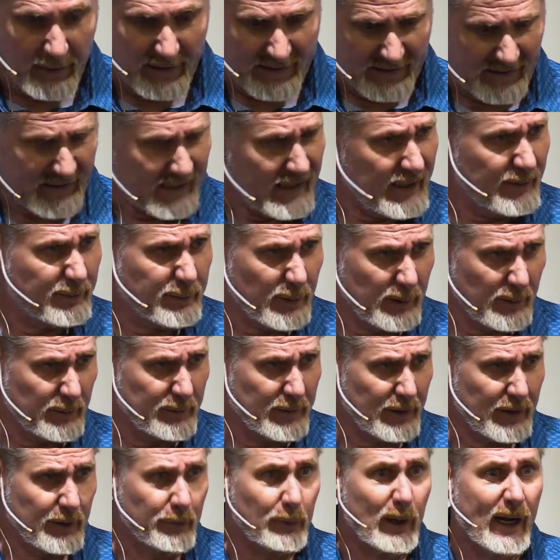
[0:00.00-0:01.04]
but leave room
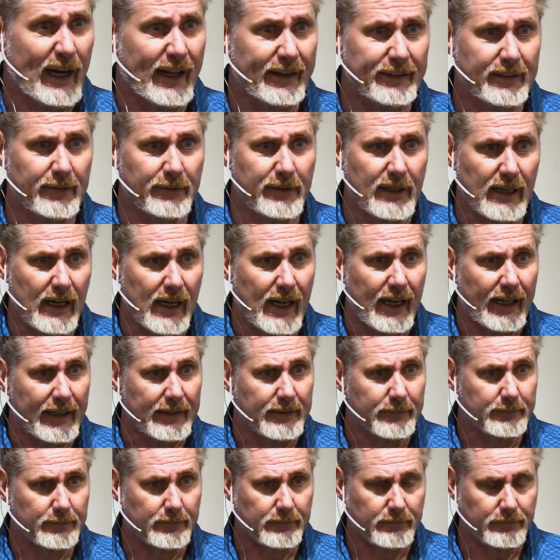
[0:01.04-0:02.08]
for the wrath of God.
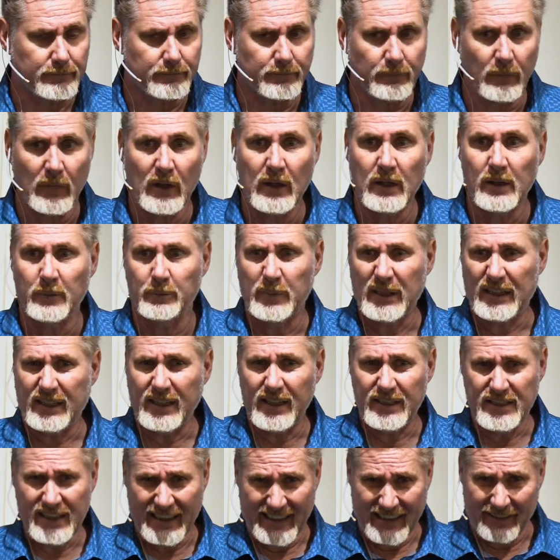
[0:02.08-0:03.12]

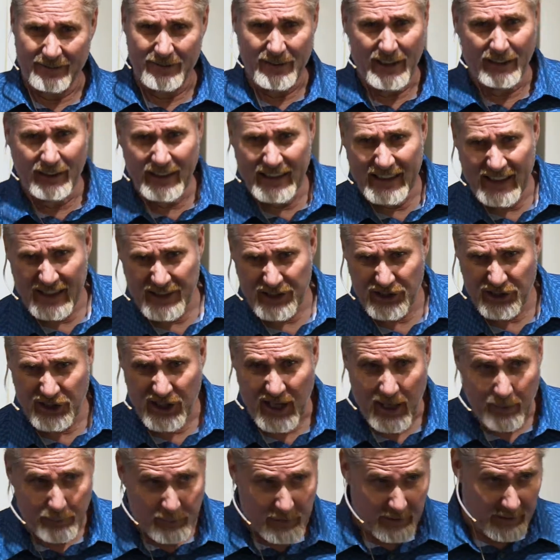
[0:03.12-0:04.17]
Because in the very next
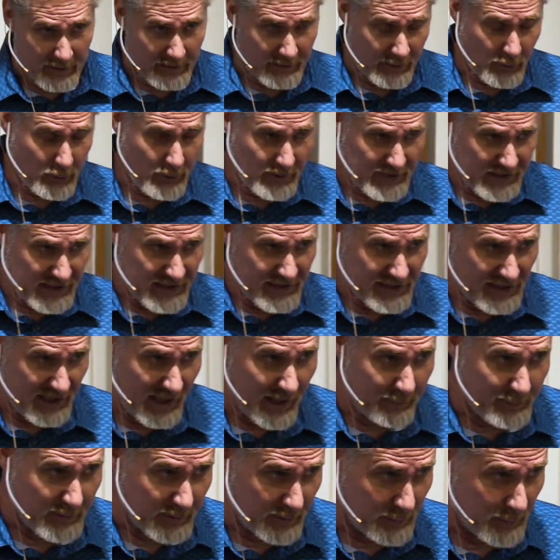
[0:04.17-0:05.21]
chapter, and of course these
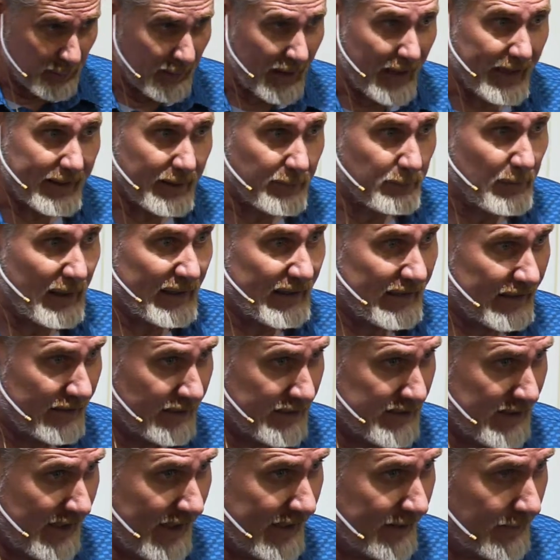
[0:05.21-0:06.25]
chapters were added many
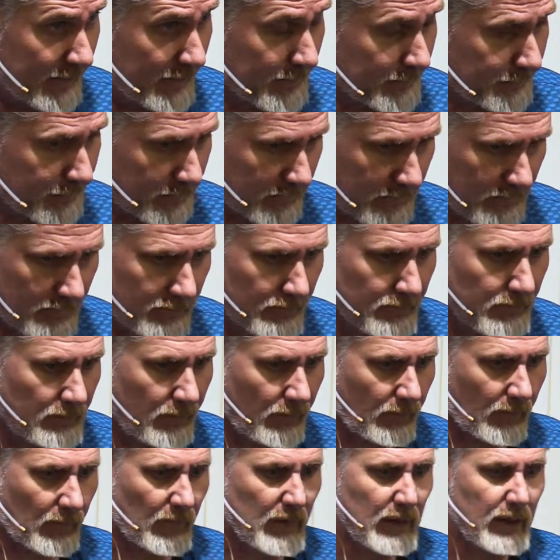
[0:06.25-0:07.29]
years later,
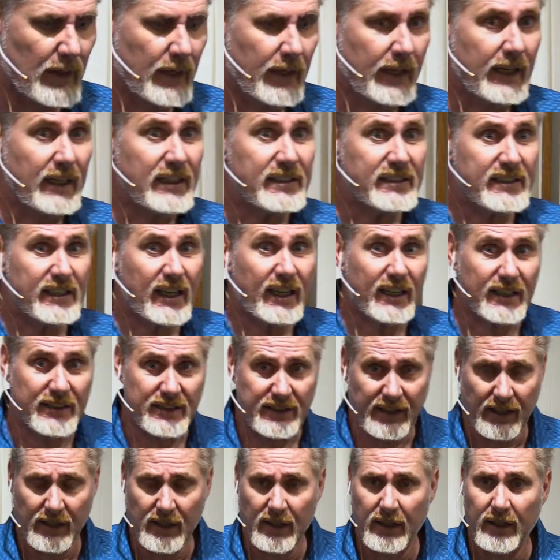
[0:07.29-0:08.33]
he
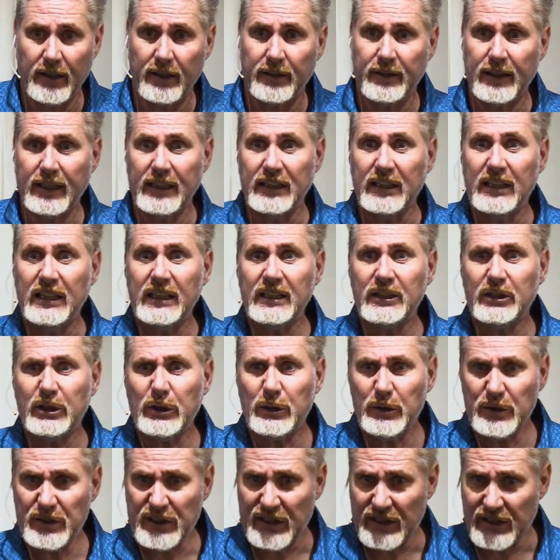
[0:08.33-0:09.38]
says that he
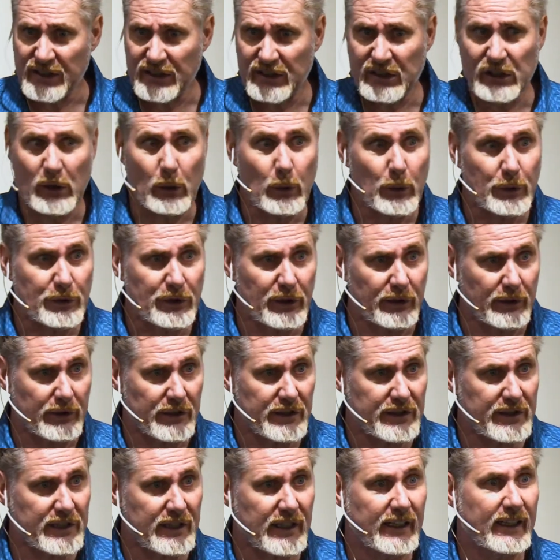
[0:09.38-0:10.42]
uses
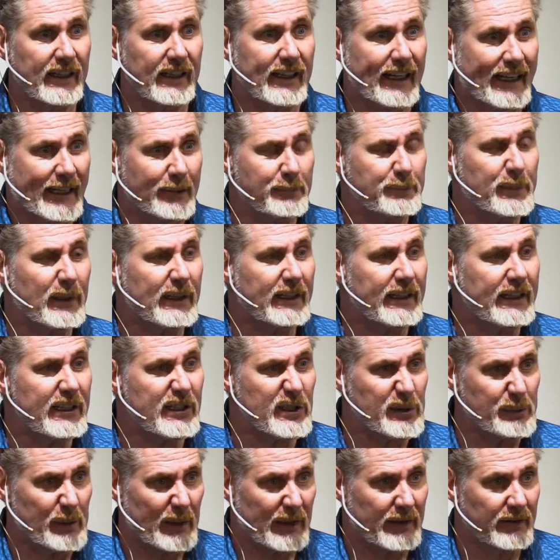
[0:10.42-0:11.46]
soldiers and
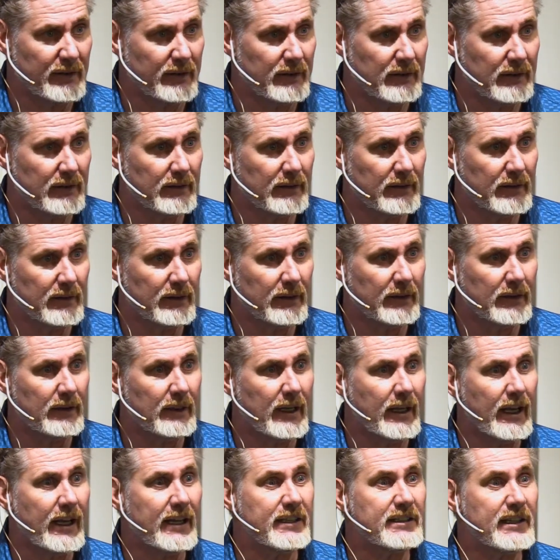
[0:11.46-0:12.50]
policemen
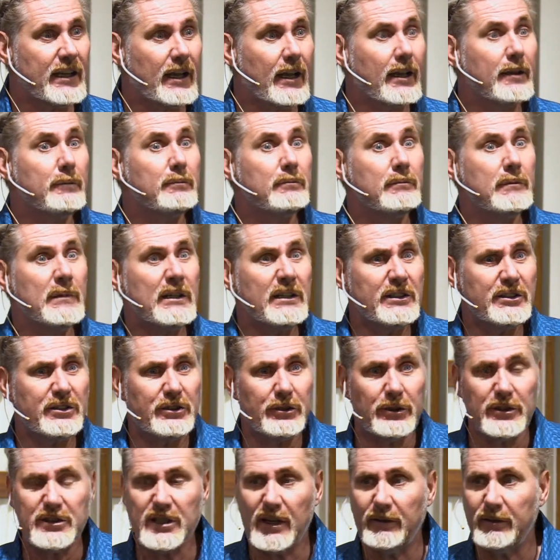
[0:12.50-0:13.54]
as
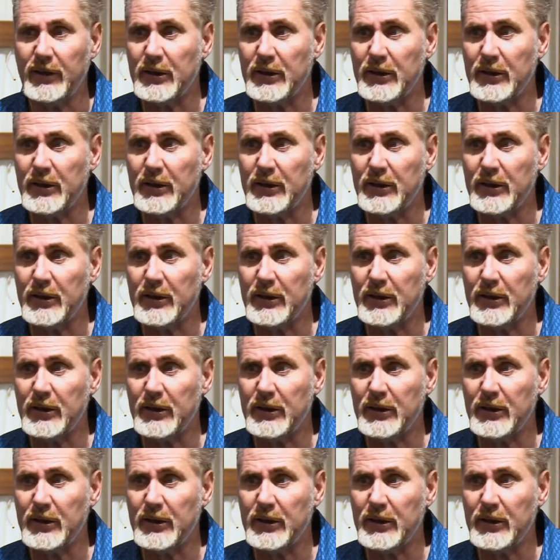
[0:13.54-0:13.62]
ministers of